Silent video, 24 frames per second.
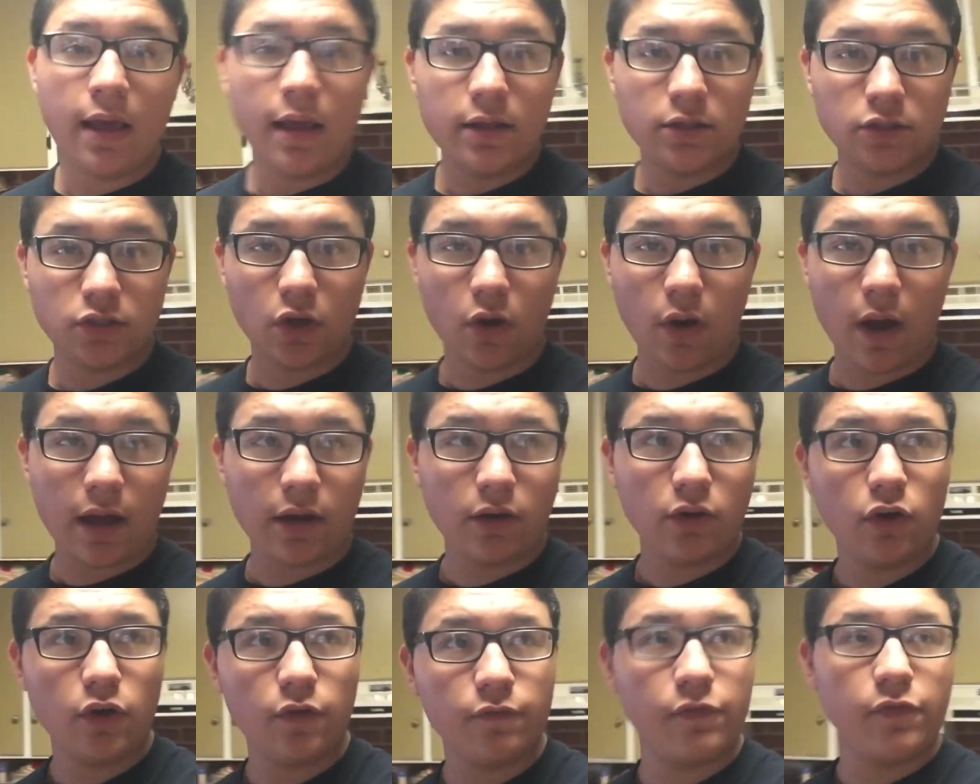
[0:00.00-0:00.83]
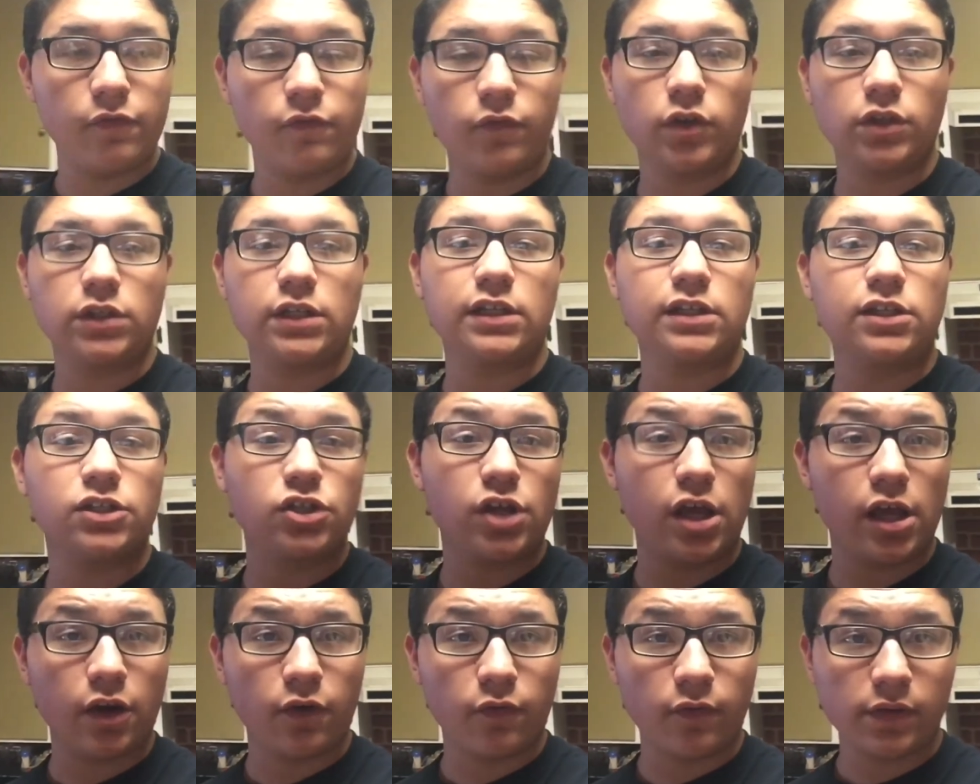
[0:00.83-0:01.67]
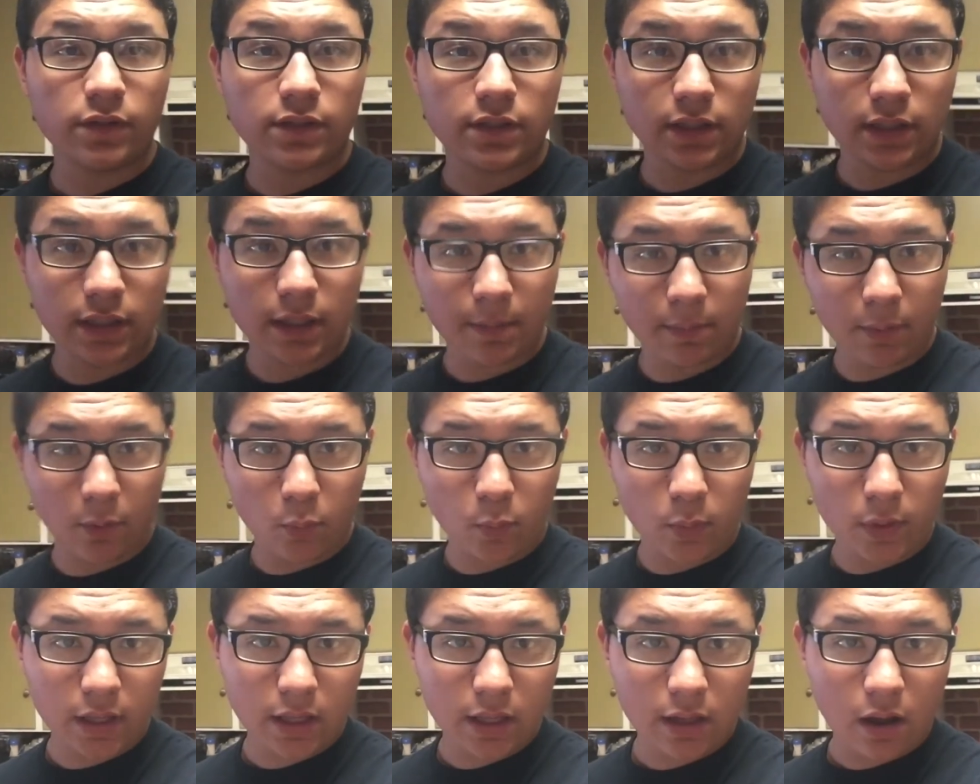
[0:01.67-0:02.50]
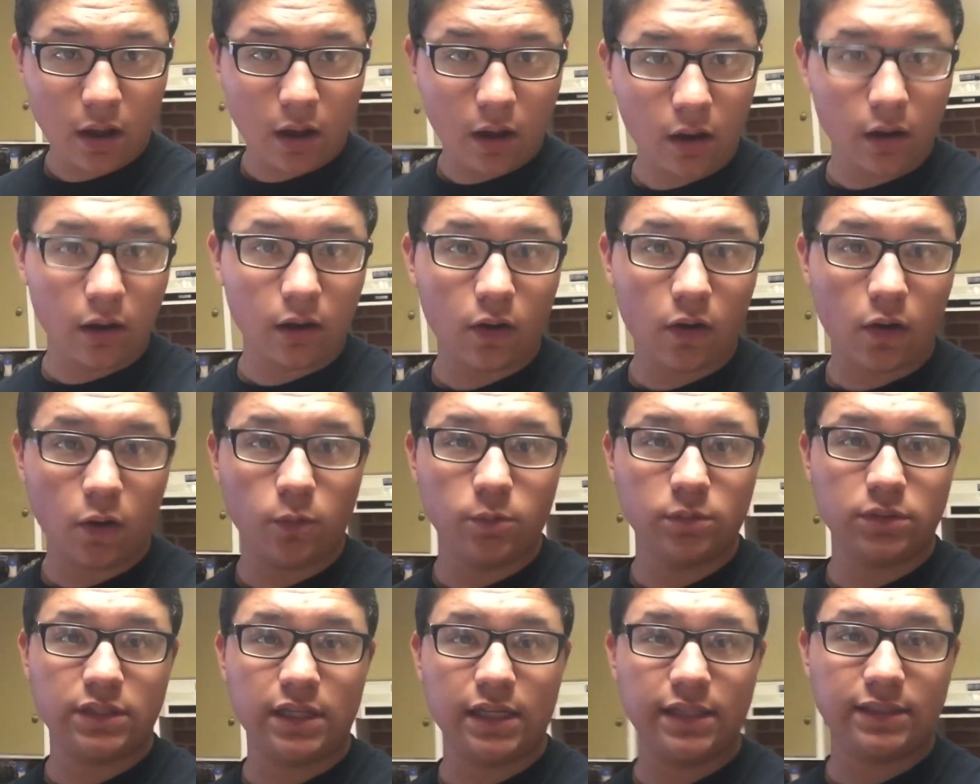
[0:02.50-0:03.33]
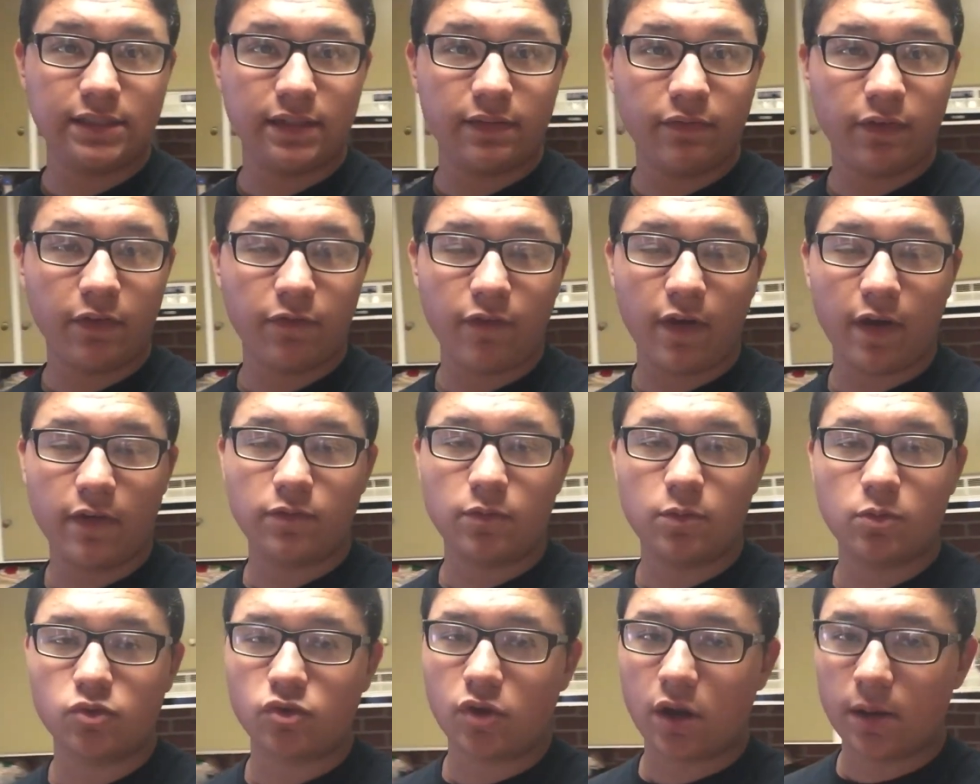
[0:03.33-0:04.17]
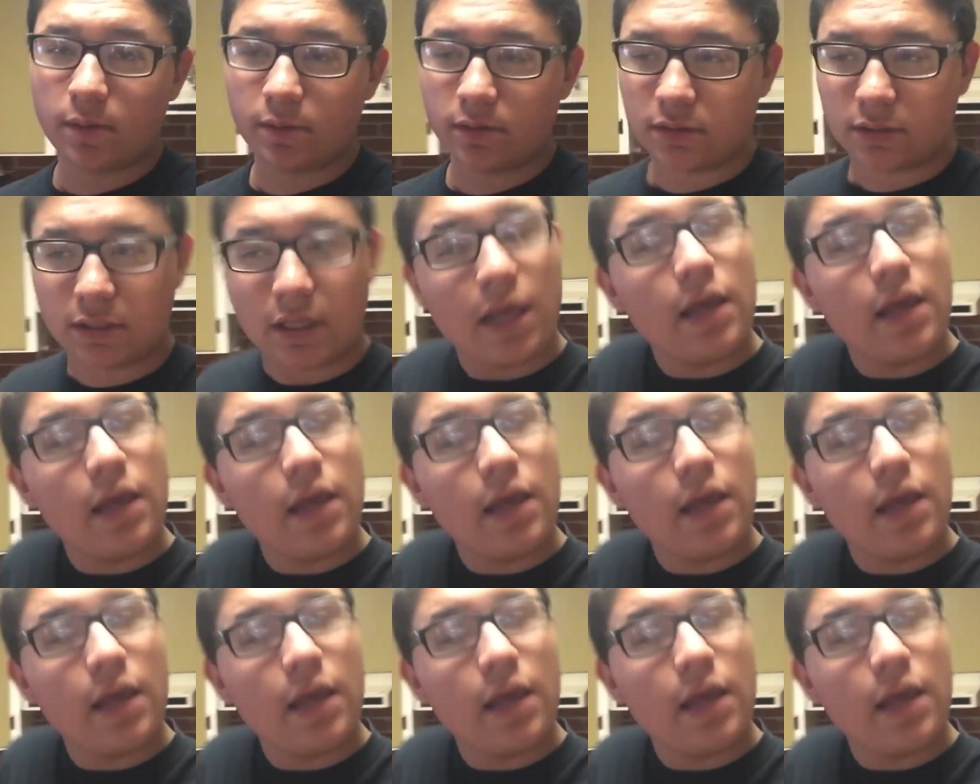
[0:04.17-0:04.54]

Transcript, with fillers: So I don't know if you've looked at the channel recently, but we are almost at seventy-five subscribers,